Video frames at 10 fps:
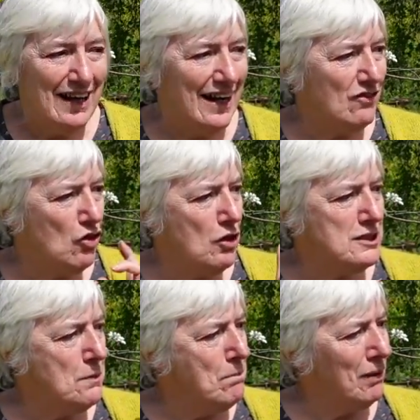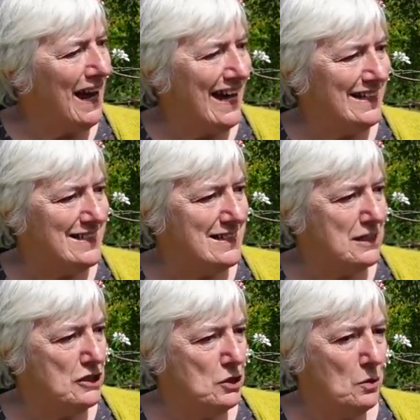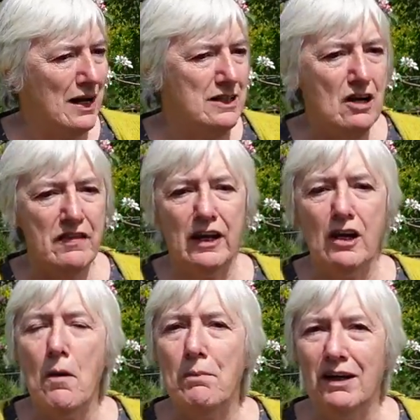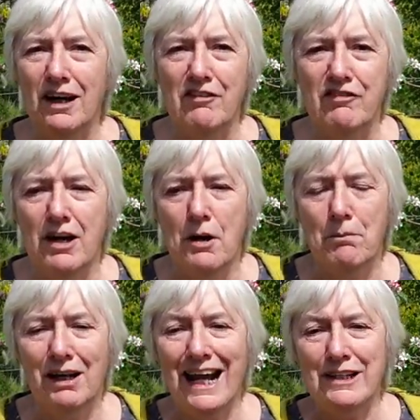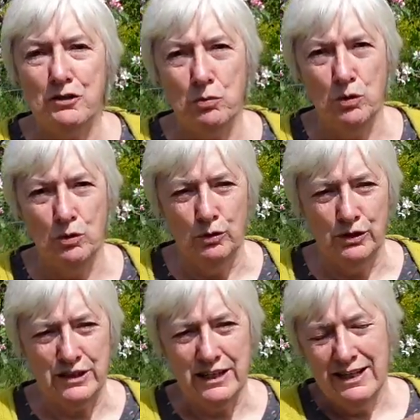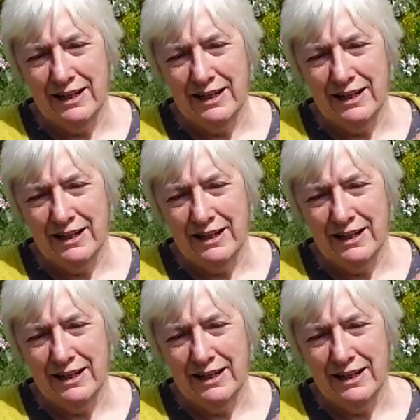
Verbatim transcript: And I've got some plans to do another couple of plant walls.